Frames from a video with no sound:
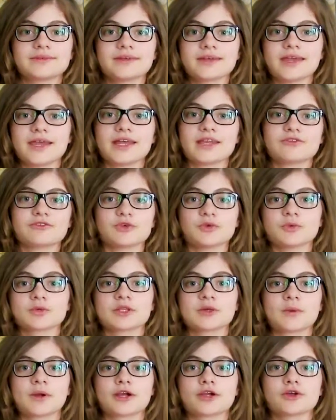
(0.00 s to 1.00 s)
And if you
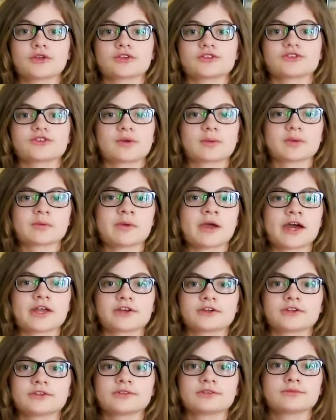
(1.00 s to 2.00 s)
really want to know the strumming
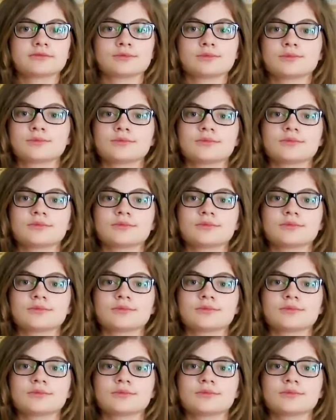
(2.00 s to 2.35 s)
pattern,